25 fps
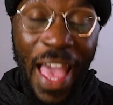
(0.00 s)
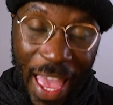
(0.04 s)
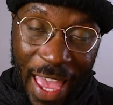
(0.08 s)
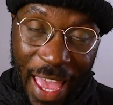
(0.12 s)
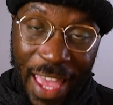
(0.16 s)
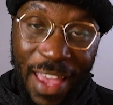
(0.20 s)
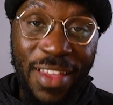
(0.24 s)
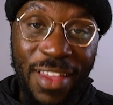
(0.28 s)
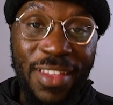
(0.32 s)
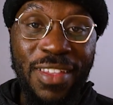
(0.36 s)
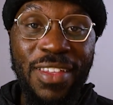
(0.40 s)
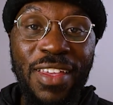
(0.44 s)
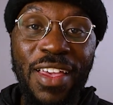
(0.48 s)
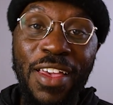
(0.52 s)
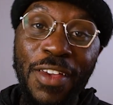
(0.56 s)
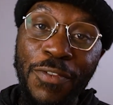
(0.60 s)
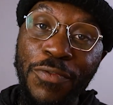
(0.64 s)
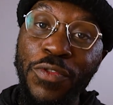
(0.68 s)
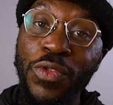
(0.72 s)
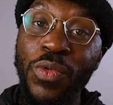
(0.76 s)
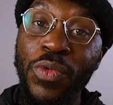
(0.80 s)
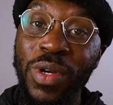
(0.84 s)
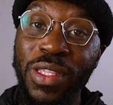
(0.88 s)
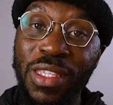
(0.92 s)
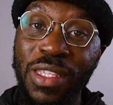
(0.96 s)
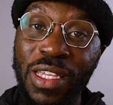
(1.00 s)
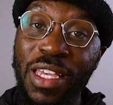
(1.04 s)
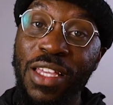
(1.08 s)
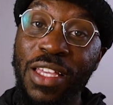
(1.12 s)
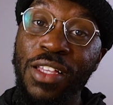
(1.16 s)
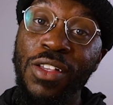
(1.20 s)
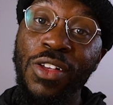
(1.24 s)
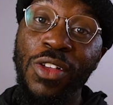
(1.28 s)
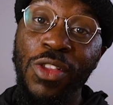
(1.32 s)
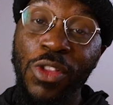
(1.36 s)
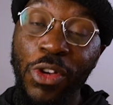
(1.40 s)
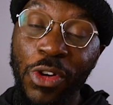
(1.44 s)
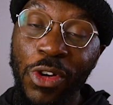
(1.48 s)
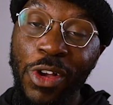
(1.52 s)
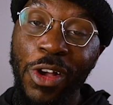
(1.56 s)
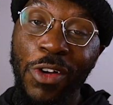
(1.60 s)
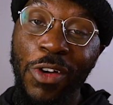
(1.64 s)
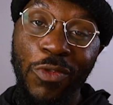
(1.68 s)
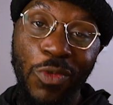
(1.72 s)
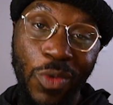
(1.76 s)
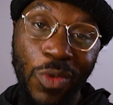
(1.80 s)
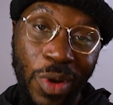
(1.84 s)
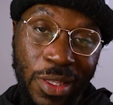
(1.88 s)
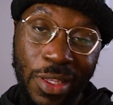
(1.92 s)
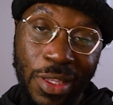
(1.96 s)
And if you want to get an alert
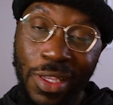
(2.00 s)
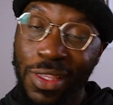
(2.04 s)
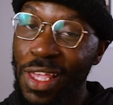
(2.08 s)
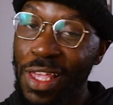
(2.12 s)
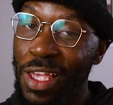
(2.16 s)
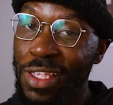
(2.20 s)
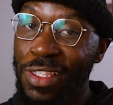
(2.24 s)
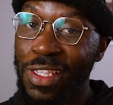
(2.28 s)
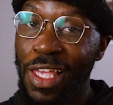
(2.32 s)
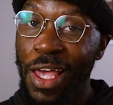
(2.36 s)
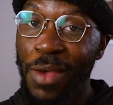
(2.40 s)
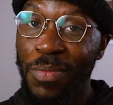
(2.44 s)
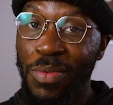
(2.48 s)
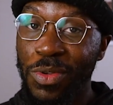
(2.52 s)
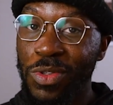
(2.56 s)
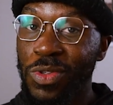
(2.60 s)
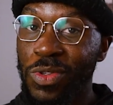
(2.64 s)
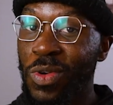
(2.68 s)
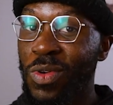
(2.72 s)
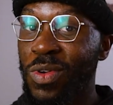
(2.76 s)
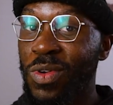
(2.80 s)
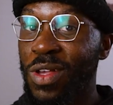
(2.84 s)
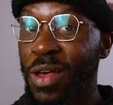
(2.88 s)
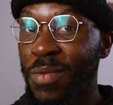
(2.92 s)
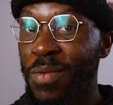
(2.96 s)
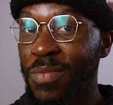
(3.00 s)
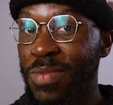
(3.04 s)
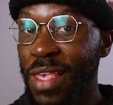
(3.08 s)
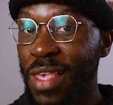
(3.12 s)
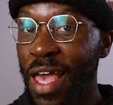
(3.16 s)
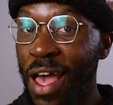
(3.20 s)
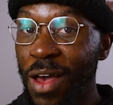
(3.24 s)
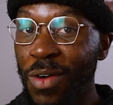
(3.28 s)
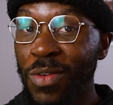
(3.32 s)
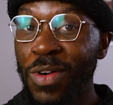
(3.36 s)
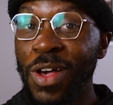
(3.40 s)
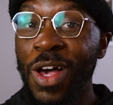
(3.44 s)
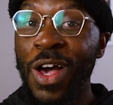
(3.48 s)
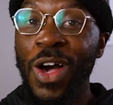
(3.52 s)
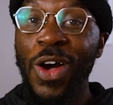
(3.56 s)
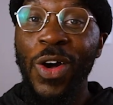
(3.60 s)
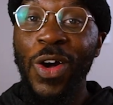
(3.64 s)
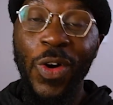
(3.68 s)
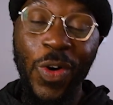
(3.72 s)
of when the next episode comes out,